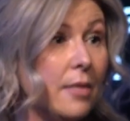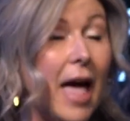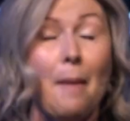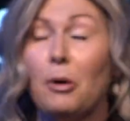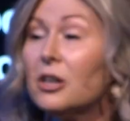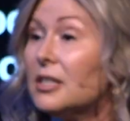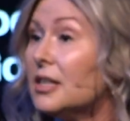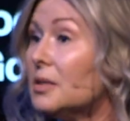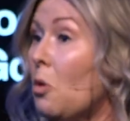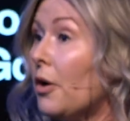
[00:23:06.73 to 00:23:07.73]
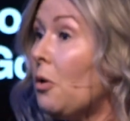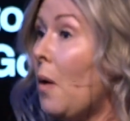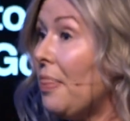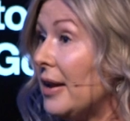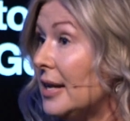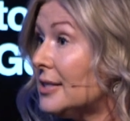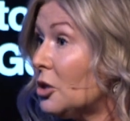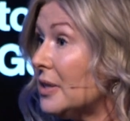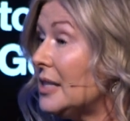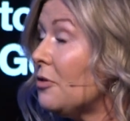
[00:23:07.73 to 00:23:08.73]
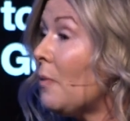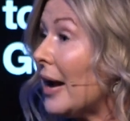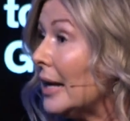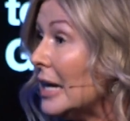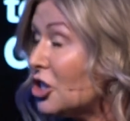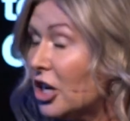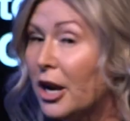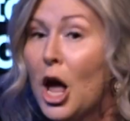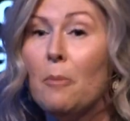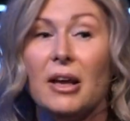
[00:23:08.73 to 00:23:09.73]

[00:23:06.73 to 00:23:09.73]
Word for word: That person is more the one that needs to receive the recognition,